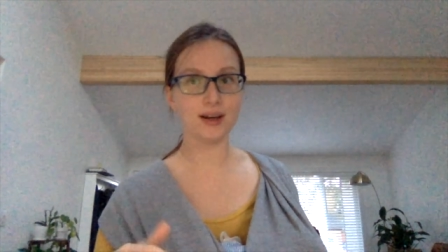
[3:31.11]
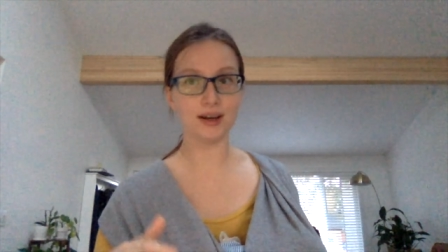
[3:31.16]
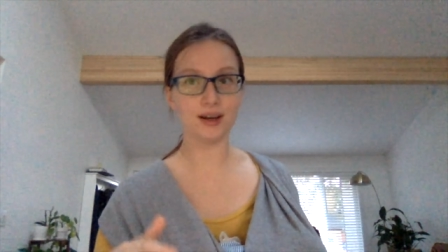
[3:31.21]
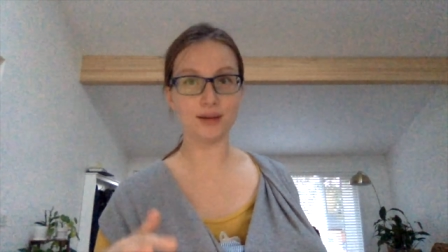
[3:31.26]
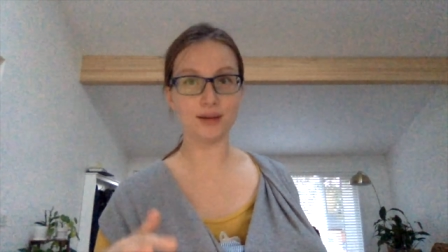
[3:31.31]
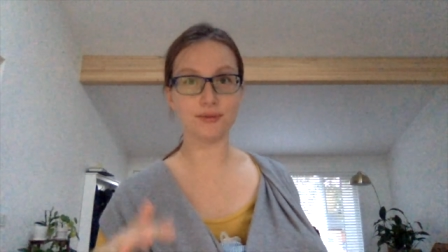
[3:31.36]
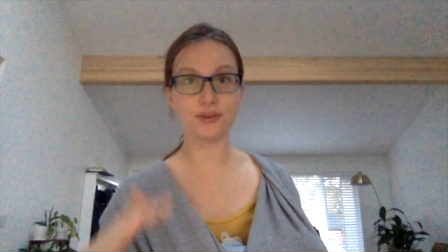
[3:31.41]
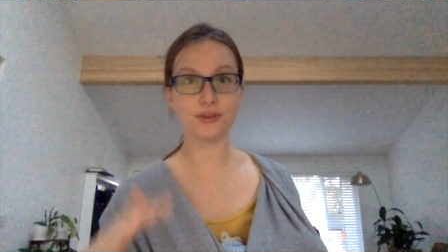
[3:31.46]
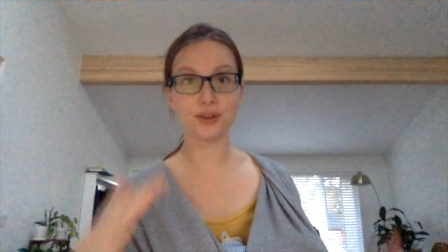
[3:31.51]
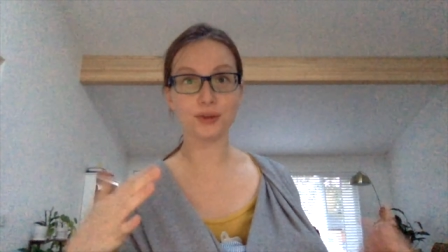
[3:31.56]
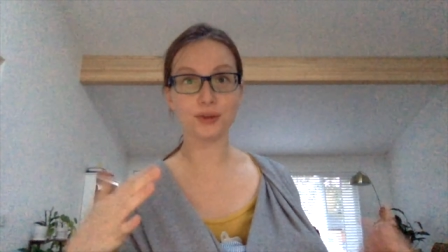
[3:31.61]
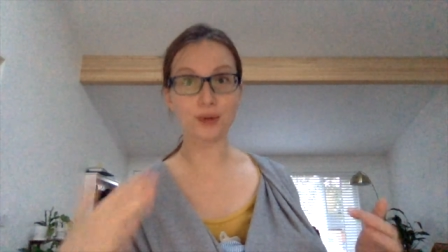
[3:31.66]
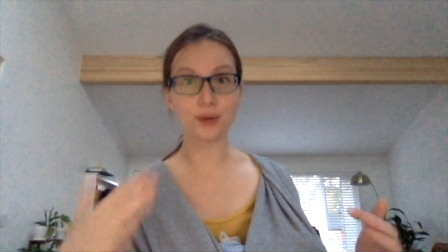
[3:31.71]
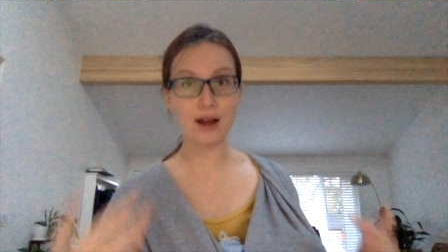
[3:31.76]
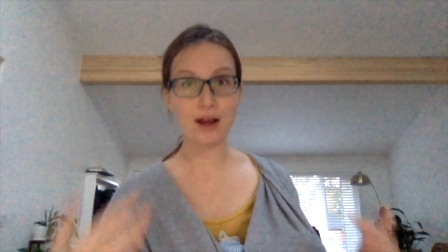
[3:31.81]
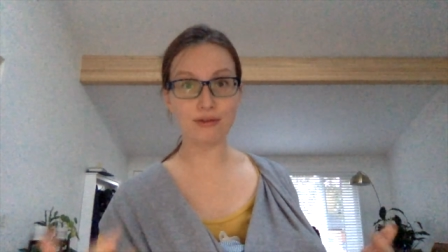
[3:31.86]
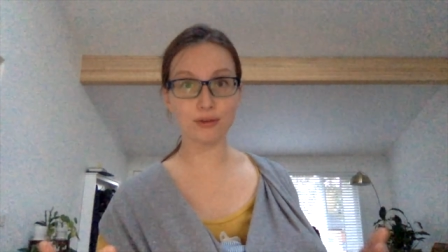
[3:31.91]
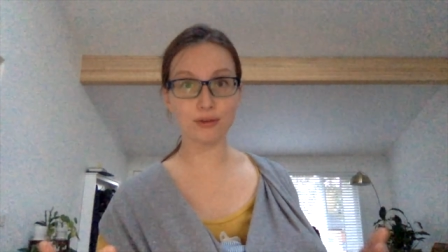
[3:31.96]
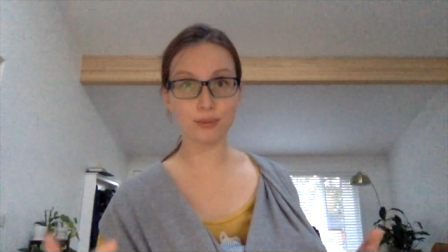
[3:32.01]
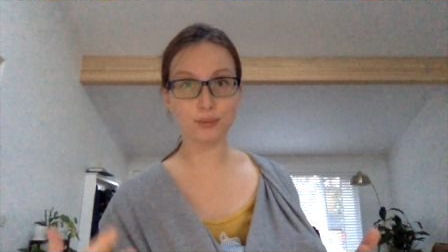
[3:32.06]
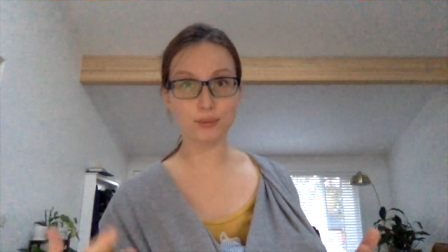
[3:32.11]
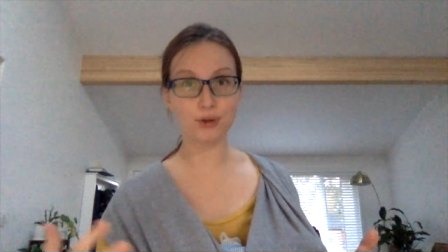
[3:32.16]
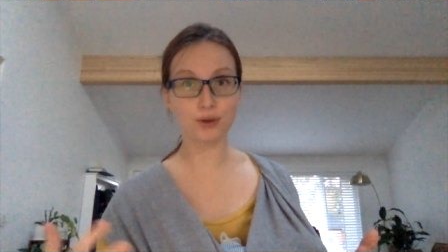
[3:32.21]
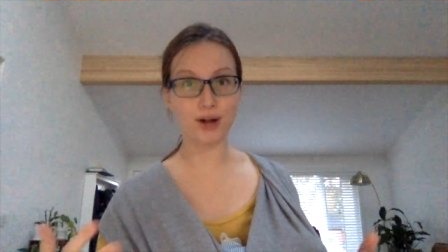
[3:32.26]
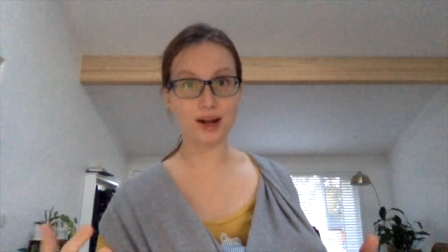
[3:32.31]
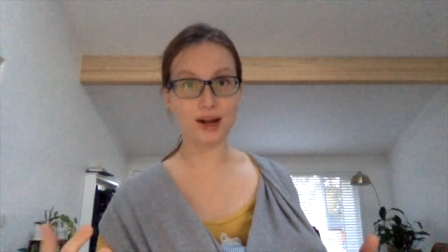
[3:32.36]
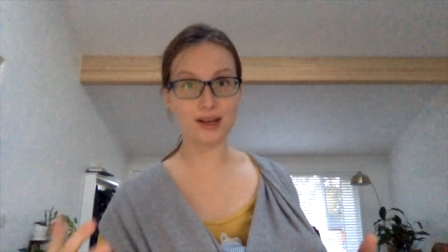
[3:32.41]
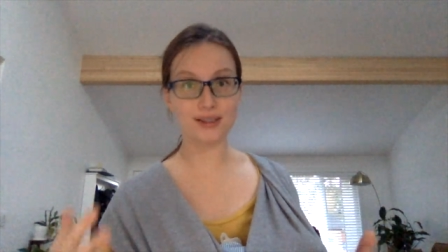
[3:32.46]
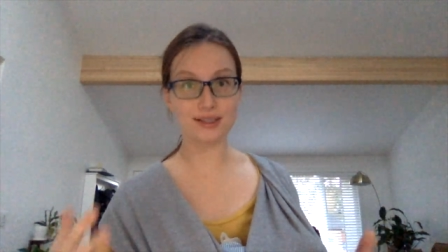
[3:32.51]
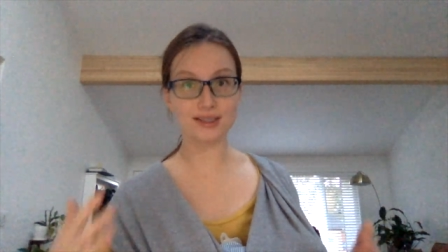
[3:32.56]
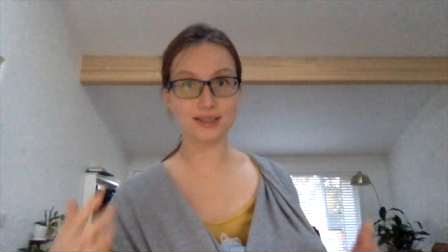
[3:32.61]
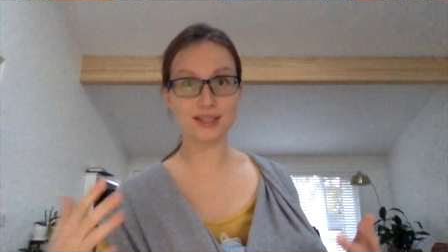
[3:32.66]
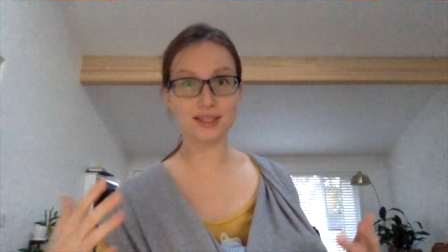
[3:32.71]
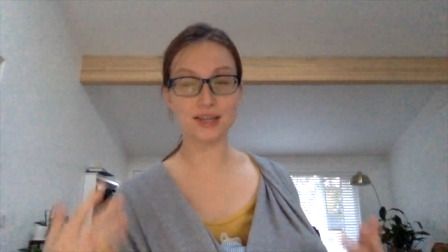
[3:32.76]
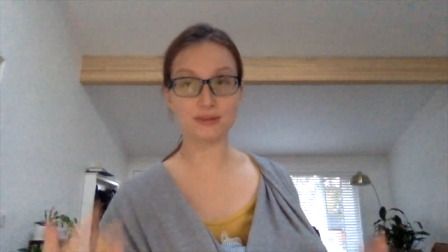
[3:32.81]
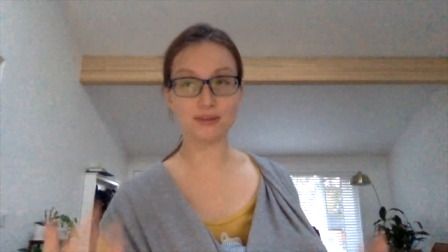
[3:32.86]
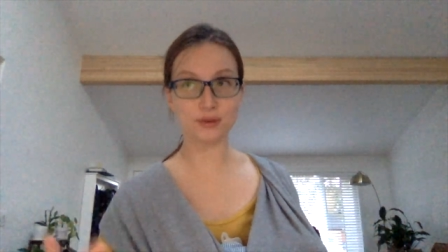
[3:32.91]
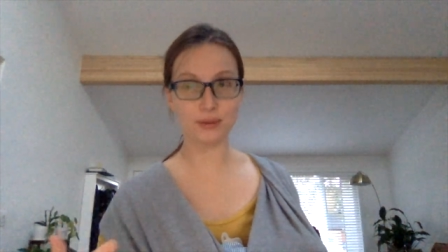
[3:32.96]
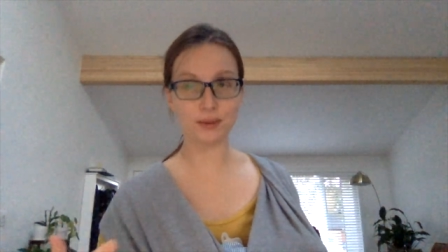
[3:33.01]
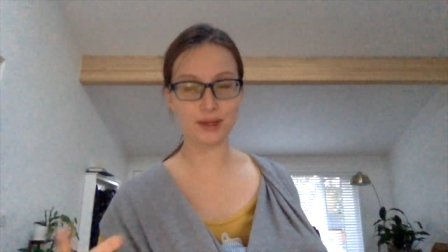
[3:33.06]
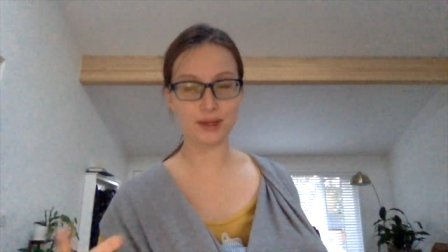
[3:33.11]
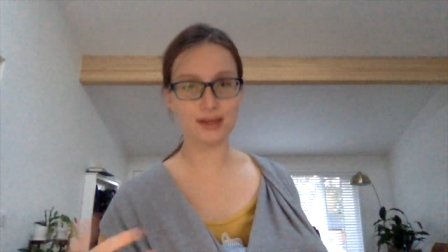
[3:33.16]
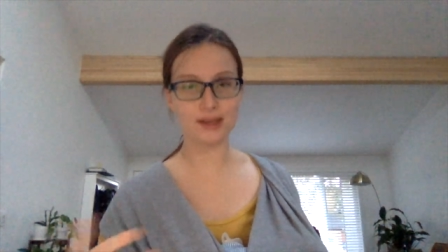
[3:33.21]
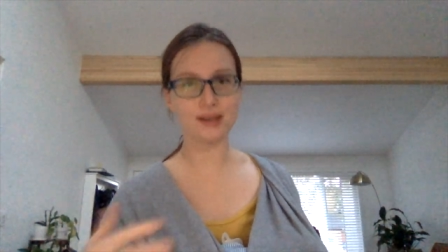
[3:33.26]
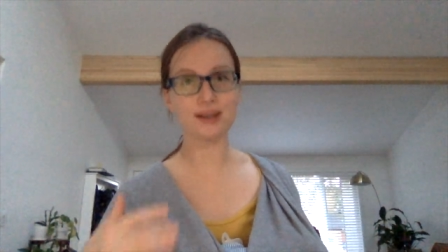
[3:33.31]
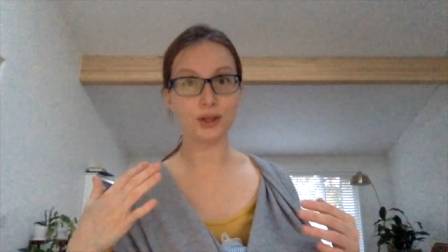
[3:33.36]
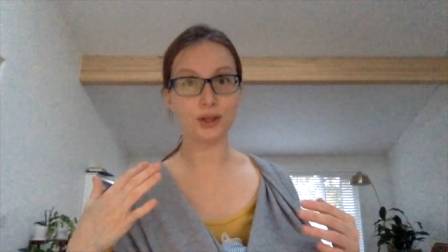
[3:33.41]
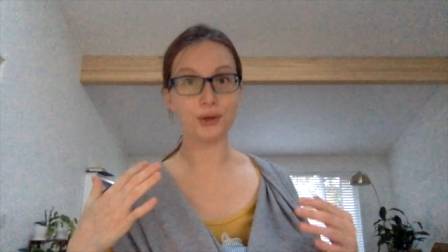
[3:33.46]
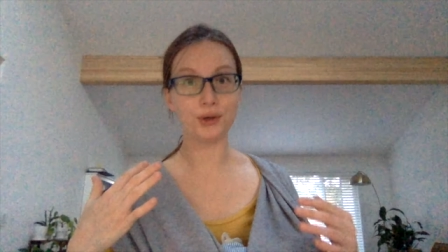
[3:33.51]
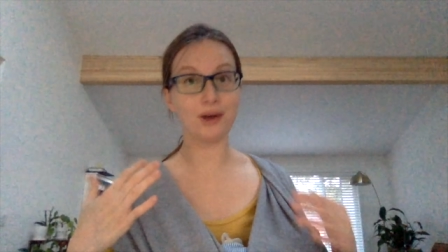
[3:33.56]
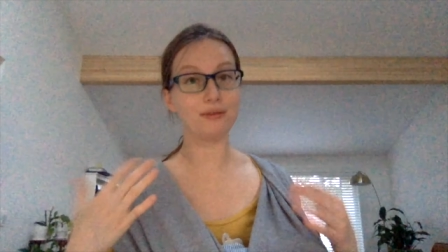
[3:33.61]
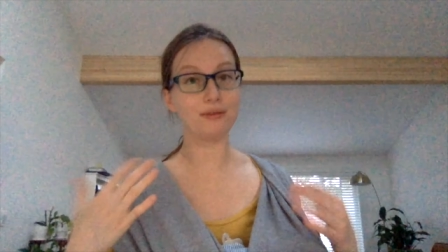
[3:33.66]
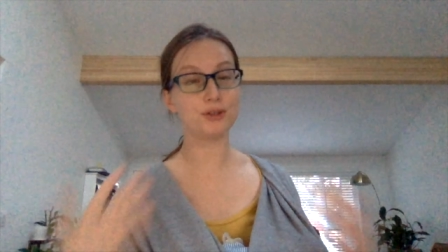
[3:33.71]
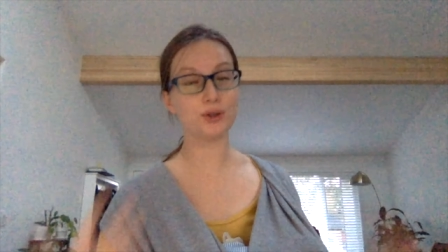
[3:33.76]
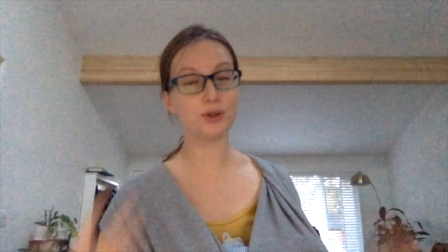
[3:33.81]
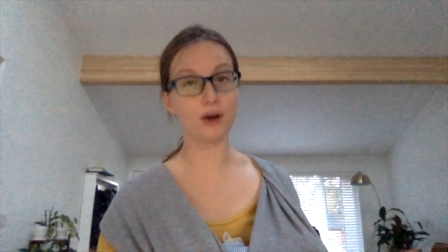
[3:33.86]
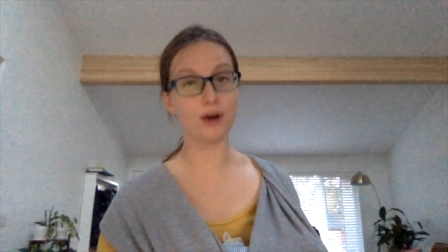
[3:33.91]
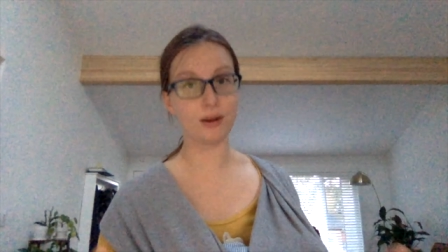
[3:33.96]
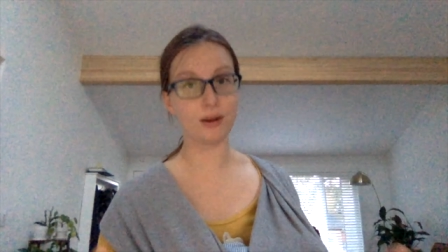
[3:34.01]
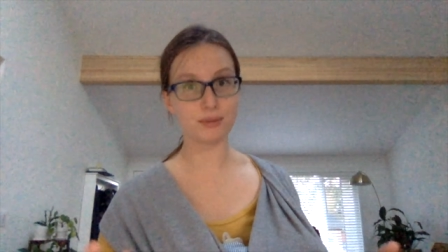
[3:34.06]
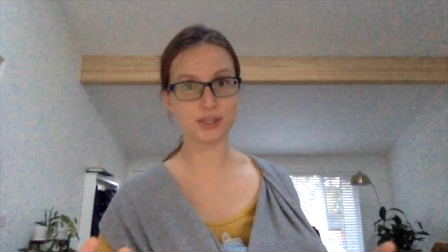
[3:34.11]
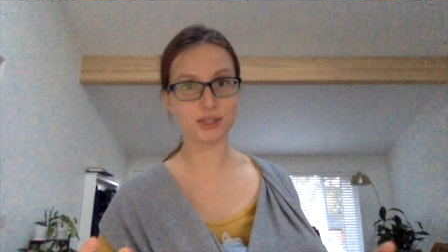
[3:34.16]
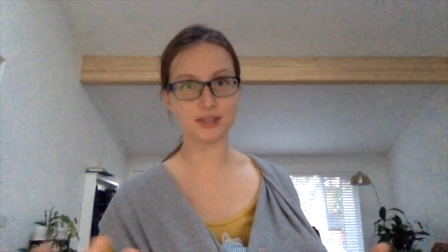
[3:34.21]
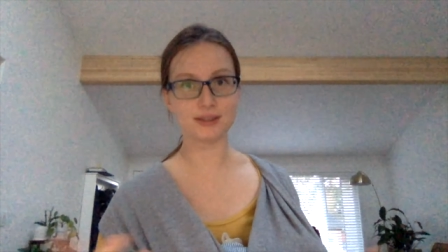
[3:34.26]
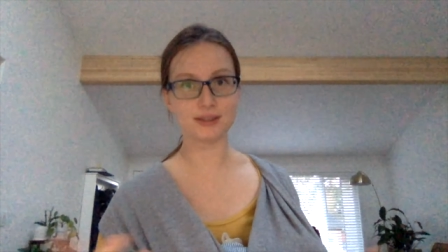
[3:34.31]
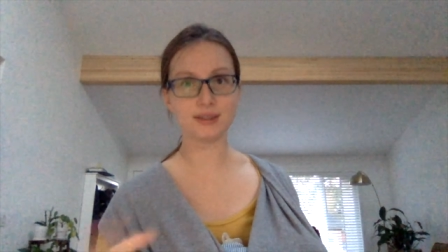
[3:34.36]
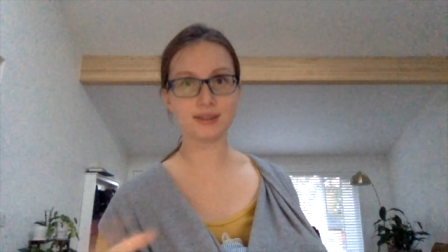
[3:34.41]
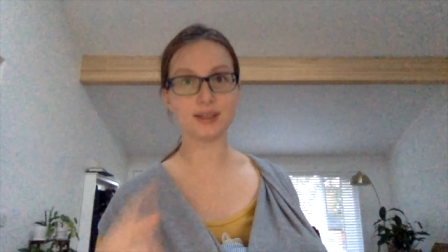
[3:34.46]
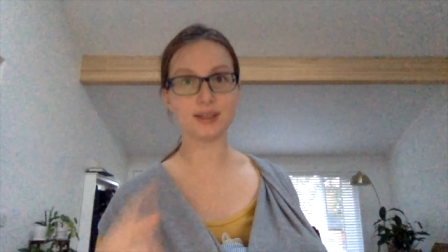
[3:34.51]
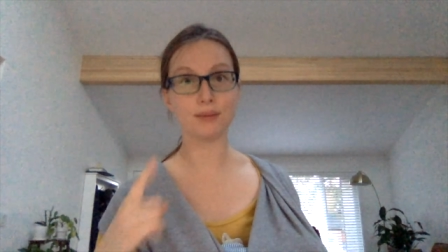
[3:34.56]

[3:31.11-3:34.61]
um, for the raffle prize giveaway, you have two options.